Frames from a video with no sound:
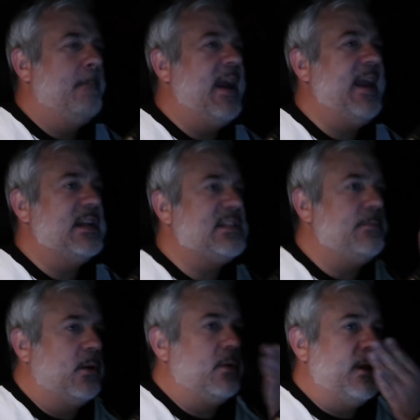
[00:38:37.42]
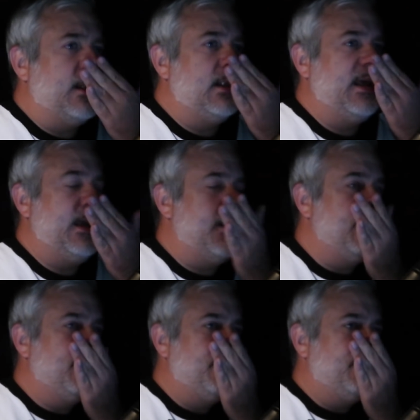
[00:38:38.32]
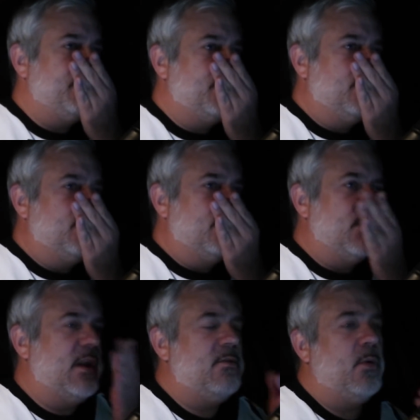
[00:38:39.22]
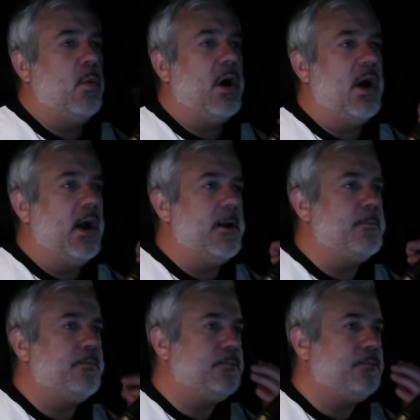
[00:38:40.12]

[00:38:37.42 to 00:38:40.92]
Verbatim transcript: My hands smell really clean. I don't know why.